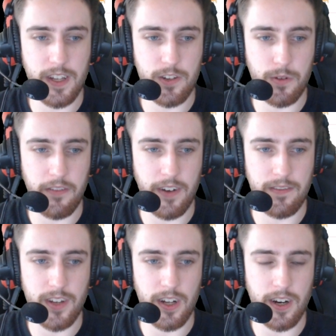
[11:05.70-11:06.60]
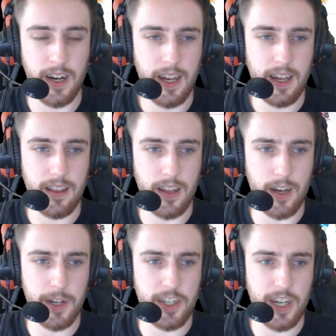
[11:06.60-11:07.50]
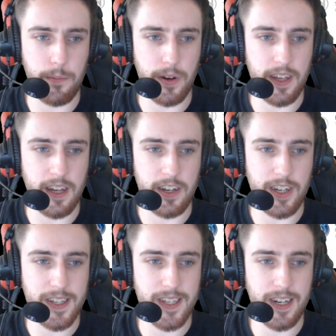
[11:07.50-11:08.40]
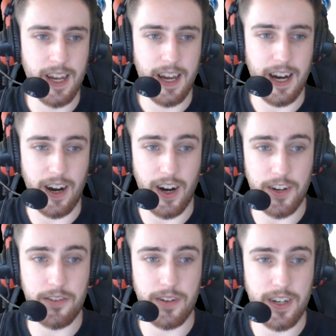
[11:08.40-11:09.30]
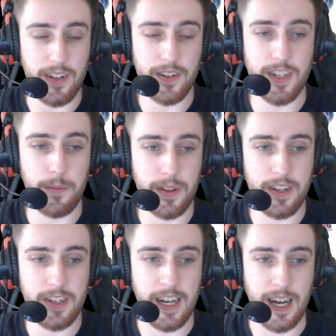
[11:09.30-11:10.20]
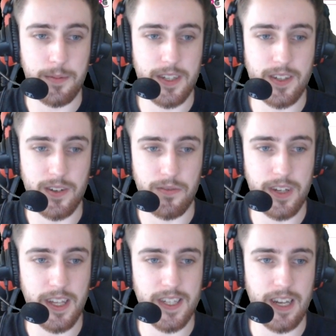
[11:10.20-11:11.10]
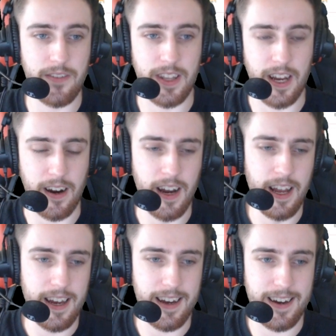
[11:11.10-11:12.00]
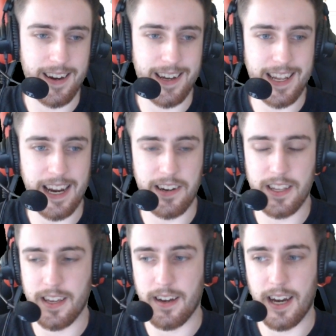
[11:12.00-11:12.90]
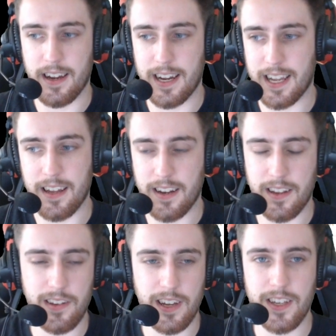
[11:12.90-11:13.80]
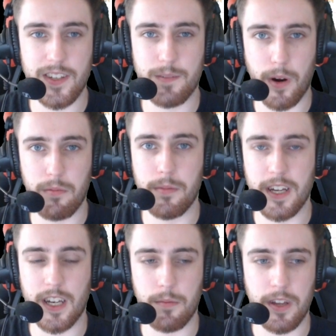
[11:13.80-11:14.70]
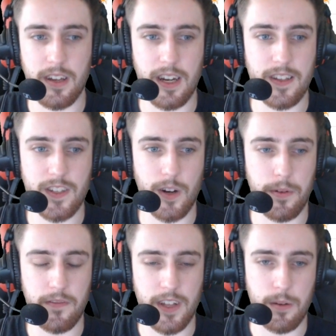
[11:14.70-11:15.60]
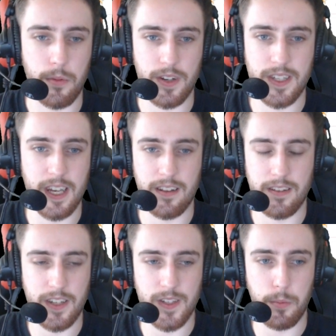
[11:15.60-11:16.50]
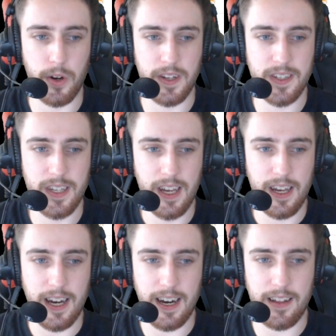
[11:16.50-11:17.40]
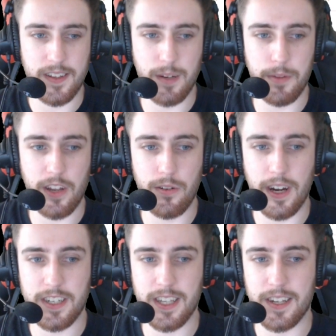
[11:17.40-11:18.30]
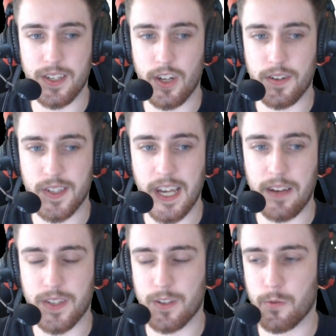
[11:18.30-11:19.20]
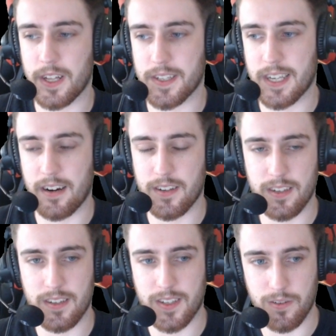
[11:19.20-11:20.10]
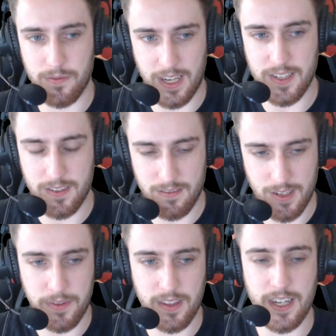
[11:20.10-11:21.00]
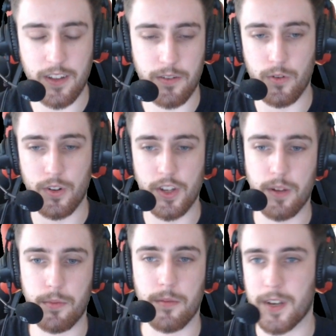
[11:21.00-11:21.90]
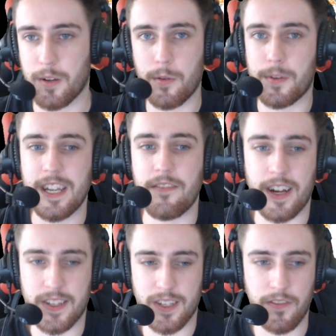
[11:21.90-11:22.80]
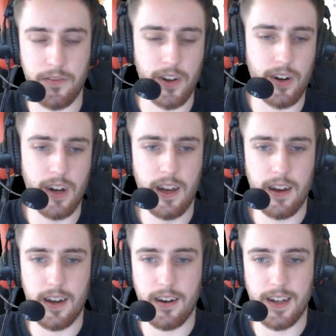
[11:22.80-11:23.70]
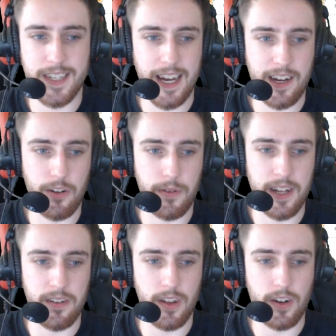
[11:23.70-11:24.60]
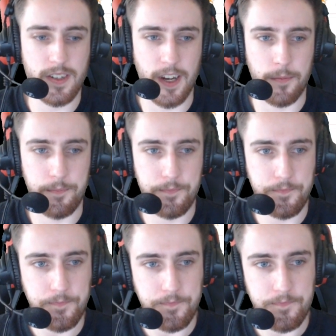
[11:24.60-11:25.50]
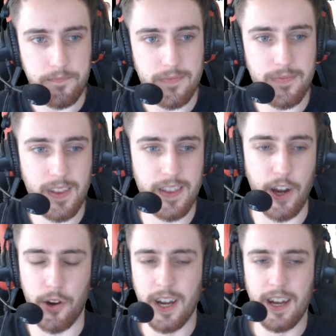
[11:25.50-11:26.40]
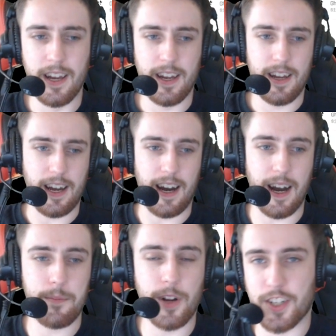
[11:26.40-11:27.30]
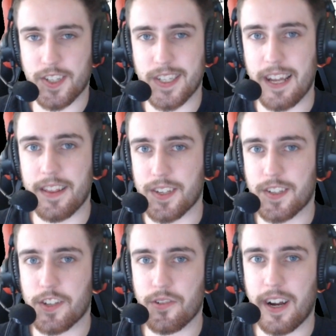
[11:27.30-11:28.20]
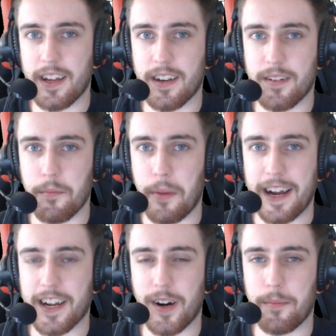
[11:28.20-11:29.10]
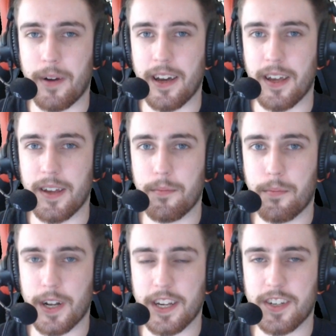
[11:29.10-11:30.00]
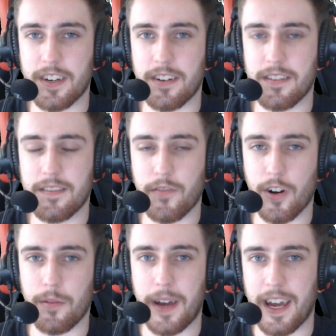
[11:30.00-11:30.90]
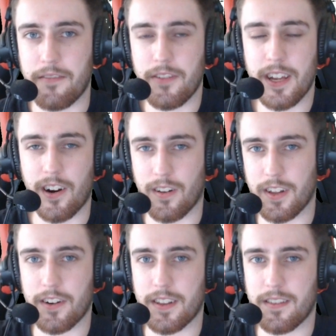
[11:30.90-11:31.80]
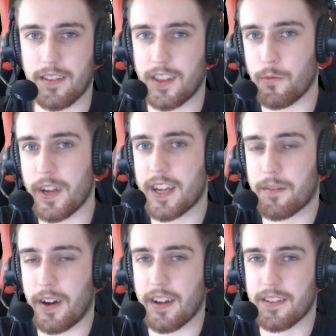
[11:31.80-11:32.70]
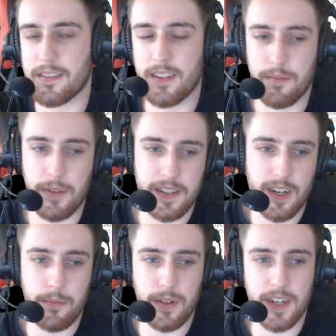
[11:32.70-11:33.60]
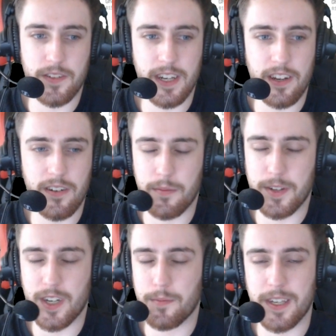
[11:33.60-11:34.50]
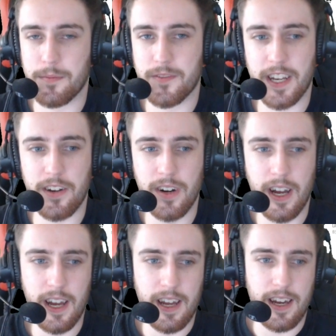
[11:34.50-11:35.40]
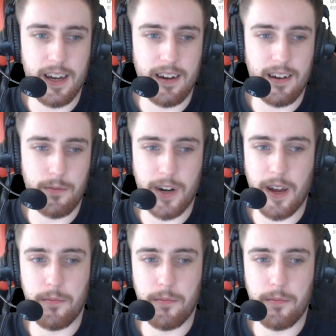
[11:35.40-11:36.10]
$25, a little bit cheaper than Justin, $100 cheaper than JNAPS. So really saving there. And Garrett, yeah, he's probably going to be at the top of leaderboards, getting tons of points. And somebody who actually has a lot of saves as well as Garrett. So that's another role you could put him in. You put him in defense if you've got attack already on lockdown. Now, I'm not just saying this to try and back up my predictions from Envy earlier in the week in my top players video, or my top teams video, where I